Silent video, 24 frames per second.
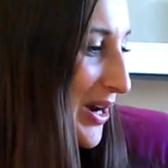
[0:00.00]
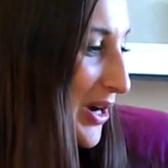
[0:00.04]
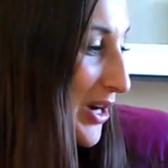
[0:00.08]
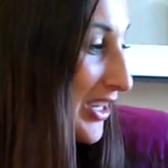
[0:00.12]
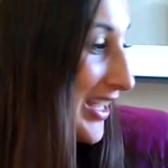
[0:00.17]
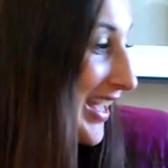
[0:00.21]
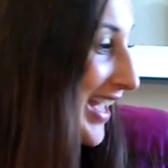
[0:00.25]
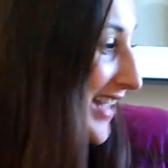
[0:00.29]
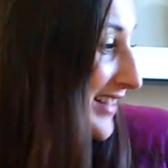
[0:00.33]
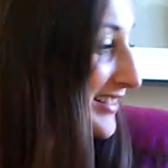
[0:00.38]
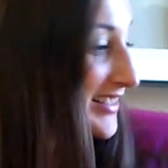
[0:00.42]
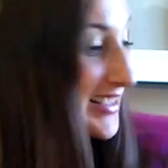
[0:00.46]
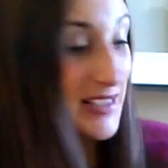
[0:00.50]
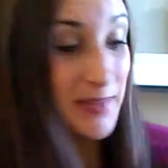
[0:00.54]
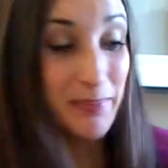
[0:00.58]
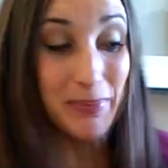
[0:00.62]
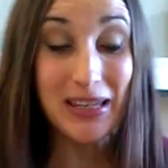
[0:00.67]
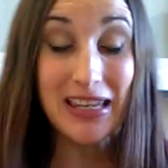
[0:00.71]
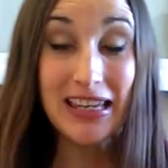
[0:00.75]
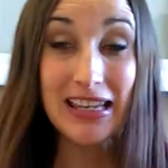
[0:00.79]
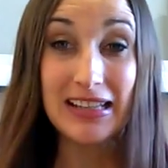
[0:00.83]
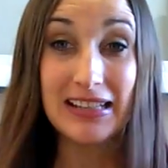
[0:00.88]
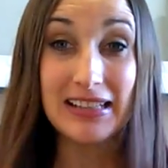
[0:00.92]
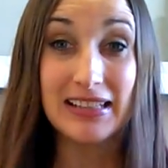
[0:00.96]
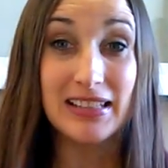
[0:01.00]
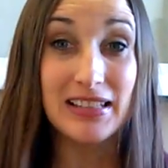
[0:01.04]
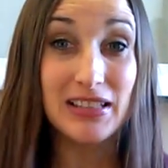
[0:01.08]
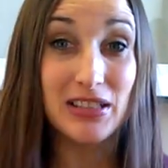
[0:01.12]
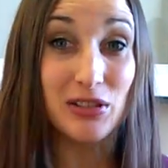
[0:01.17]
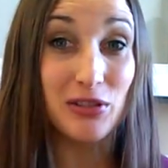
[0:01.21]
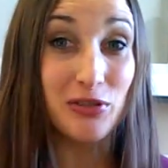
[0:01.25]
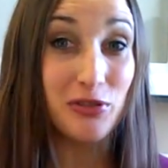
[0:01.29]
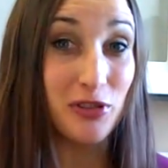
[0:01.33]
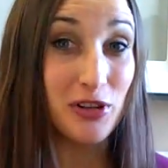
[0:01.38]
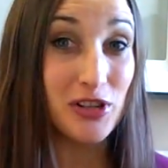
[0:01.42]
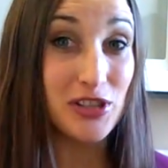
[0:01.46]
Okay, let's begin.
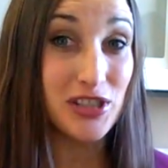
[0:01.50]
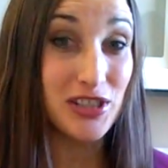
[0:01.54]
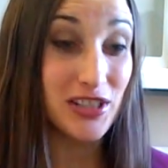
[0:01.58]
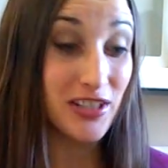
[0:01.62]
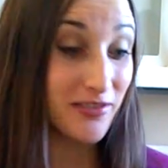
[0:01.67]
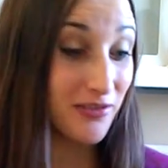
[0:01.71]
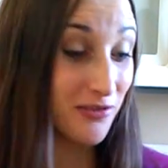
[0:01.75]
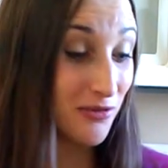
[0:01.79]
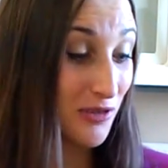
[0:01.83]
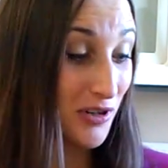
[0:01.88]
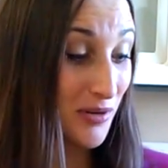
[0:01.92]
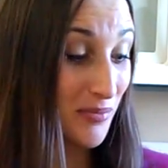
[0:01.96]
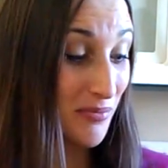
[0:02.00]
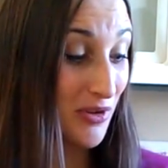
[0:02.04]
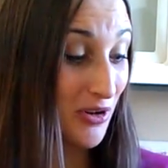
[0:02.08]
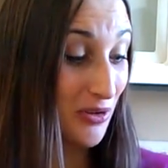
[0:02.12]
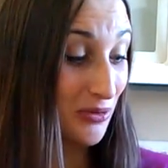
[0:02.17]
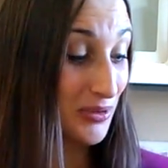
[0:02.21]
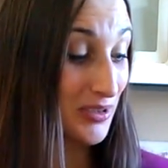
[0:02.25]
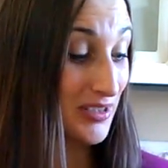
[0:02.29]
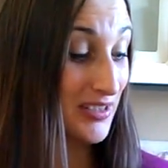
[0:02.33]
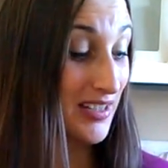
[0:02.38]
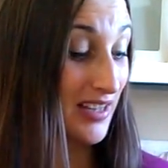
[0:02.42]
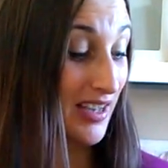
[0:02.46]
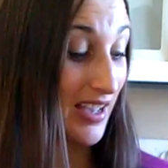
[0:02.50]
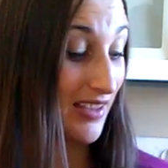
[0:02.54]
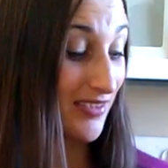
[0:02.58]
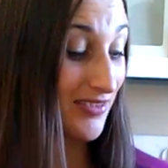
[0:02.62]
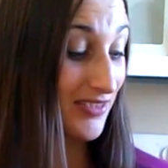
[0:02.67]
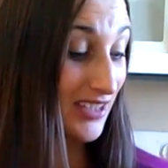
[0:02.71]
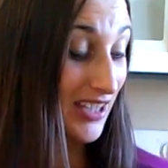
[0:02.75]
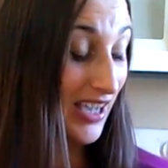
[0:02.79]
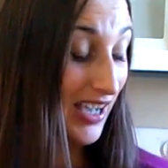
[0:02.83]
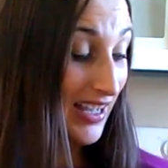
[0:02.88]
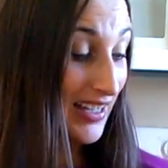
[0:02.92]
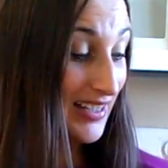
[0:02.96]
So first and foremost,
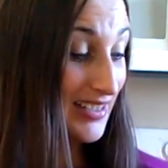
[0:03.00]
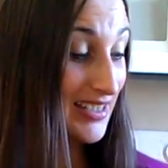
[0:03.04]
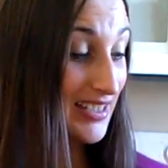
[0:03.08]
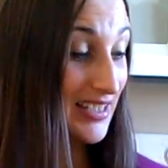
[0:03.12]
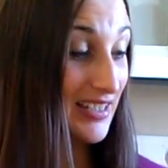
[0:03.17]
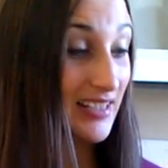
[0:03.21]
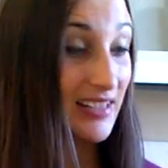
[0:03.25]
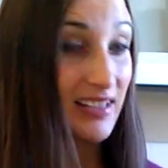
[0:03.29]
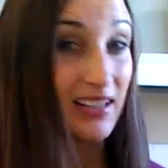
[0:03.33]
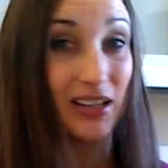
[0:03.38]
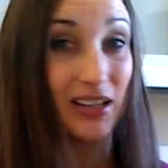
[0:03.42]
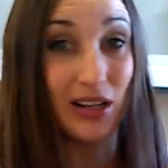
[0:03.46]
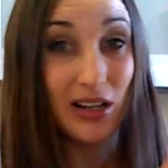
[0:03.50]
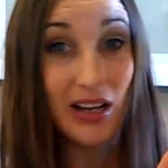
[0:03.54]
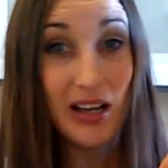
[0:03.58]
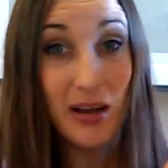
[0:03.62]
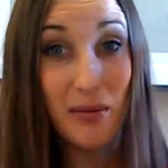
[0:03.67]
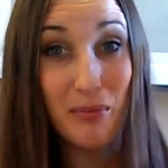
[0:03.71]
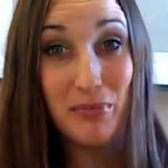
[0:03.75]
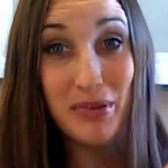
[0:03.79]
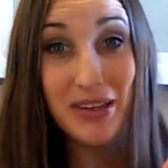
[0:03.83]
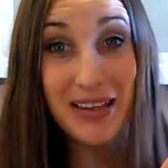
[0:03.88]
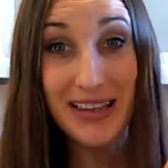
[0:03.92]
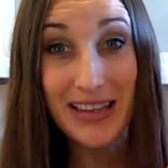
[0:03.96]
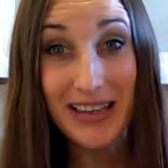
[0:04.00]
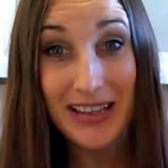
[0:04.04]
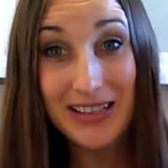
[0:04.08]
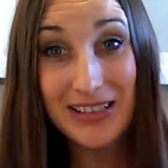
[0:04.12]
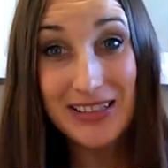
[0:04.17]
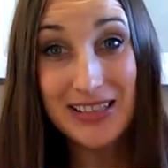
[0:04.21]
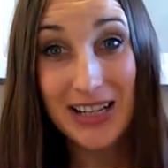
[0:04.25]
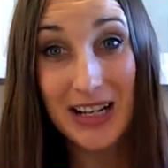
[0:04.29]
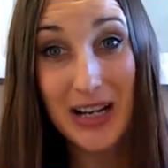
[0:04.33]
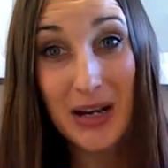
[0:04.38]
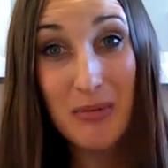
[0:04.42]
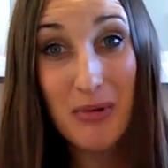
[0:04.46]
I've got a
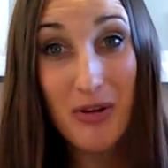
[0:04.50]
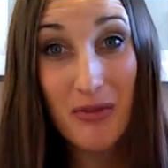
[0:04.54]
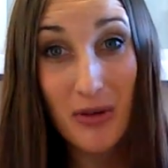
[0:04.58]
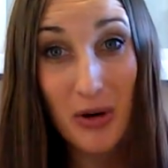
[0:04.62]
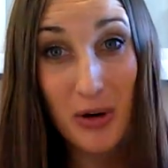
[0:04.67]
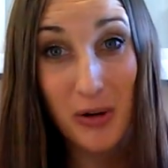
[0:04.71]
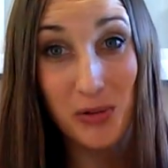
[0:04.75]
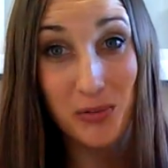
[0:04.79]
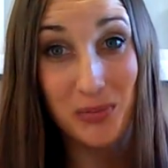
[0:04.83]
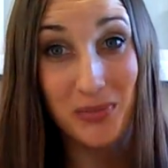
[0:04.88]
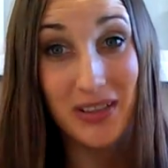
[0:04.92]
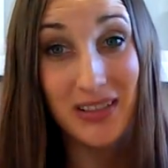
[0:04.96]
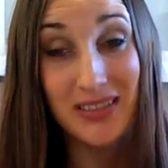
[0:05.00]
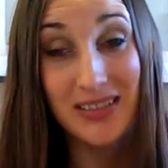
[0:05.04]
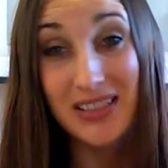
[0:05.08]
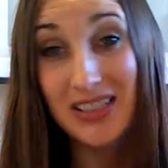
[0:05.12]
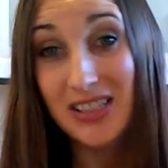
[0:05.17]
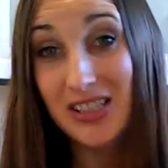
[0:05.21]
big tub of oatmeal.